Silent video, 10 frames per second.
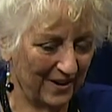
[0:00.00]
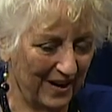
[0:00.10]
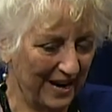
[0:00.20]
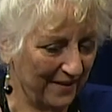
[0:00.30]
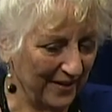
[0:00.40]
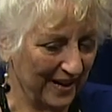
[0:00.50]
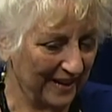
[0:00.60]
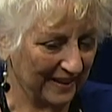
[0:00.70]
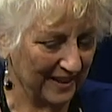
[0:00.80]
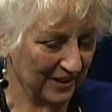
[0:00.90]
I haven't
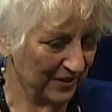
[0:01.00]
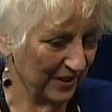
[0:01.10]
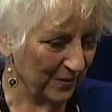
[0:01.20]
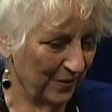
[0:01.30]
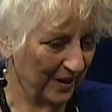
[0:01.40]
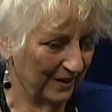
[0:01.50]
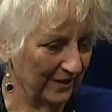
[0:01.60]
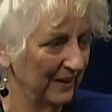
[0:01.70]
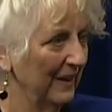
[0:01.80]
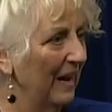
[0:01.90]
had kids in a while.
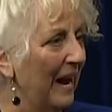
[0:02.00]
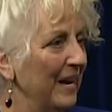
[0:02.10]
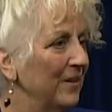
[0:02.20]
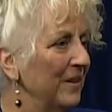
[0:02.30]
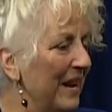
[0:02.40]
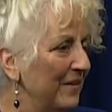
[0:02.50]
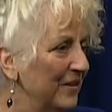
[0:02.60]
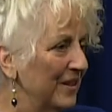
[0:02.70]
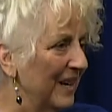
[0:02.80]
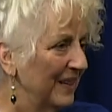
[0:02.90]
I don't
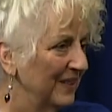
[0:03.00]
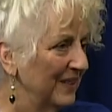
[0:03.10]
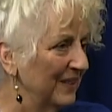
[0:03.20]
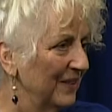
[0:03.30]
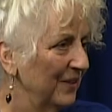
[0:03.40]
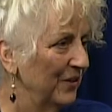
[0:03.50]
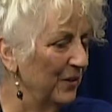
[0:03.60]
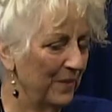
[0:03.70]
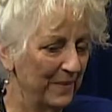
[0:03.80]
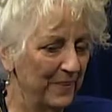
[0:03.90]
advertise
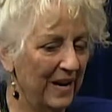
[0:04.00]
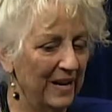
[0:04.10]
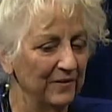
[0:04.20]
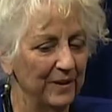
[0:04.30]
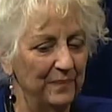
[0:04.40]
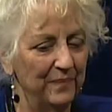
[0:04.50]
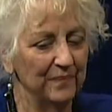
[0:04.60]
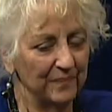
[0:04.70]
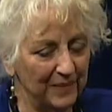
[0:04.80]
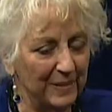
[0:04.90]
for my pottery.
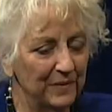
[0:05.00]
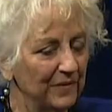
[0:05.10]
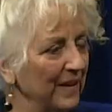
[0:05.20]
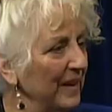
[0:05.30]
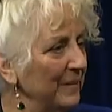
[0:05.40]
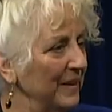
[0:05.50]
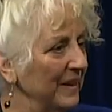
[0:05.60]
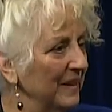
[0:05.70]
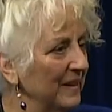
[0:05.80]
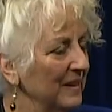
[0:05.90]
People find
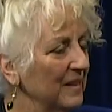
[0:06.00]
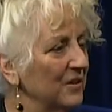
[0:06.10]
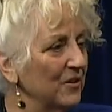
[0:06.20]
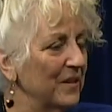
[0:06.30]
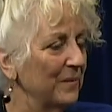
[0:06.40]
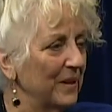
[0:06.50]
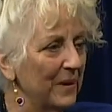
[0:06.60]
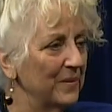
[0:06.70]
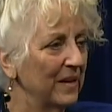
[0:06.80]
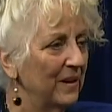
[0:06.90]
me. So
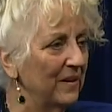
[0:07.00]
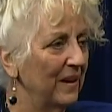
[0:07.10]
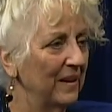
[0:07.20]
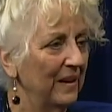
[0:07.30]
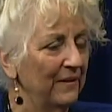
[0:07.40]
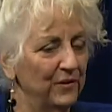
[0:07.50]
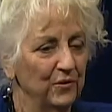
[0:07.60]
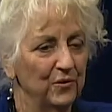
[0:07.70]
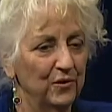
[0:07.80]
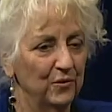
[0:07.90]
sometimes I have
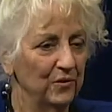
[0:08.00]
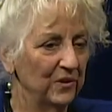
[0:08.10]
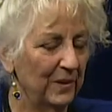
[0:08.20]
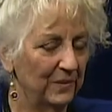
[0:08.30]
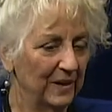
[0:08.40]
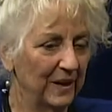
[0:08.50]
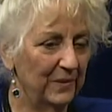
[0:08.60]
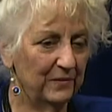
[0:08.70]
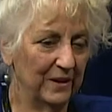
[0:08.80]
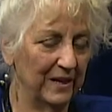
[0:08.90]
2 students.
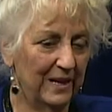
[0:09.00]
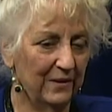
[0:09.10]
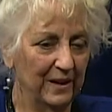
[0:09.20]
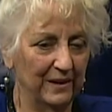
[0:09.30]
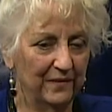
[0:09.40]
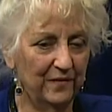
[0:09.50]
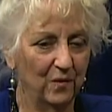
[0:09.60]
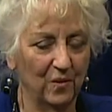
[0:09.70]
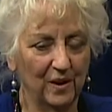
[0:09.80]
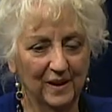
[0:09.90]
Sometimes right now I have
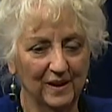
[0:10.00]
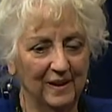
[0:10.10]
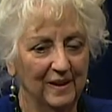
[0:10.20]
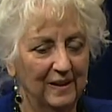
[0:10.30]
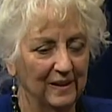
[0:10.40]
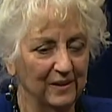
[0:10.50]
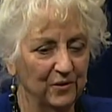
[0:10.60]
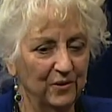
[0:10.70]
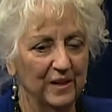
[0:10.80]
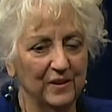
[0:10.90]
4,
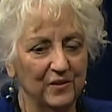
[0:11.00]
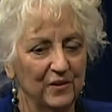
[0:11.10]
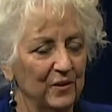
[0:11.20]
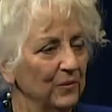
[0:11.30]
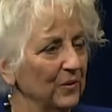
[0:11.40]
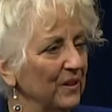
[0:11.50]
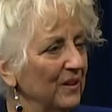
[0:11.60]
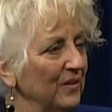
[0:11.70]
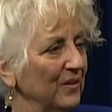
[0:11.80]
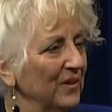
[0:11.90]
2 kids and 2
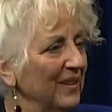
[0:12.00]
adults.